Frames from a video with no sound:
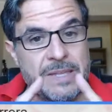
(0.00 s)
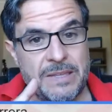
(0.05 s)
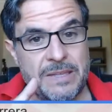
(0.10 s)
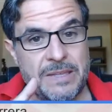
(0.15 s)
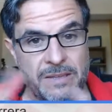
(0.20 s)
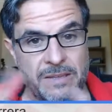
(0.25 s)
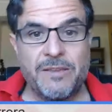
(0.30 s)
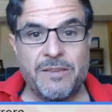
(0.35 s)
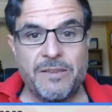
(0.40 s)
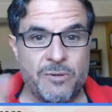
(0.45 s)

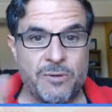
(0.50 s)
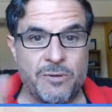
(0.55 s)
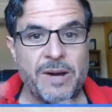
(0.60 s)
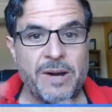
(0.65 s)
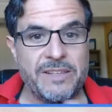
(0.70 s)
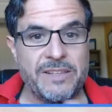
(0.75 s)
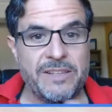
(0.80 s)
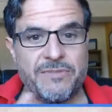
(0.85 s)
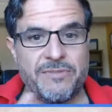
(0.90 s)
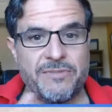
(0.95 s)
you
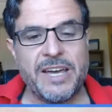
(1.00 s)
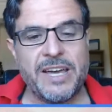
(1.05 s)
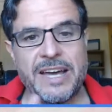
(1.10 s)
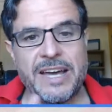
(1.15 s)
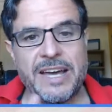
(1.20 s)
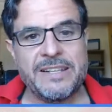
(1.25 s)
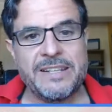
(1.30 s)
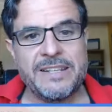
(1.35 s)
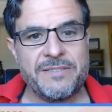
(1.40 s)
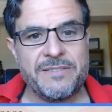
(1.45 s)
might
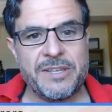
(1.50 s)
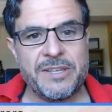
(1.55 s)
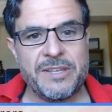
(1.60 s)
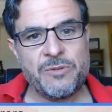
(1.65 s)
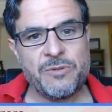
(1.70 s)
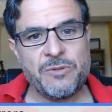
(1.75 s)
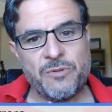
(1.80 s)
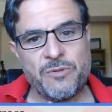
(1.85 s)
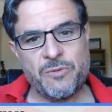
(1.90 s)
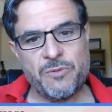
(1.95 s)

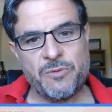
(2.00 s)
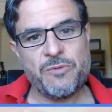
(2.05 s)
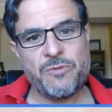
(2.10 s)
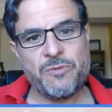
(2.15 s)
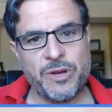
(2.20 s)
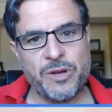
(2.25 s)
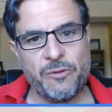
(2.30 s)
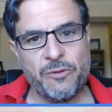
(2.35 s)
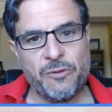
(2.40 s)
go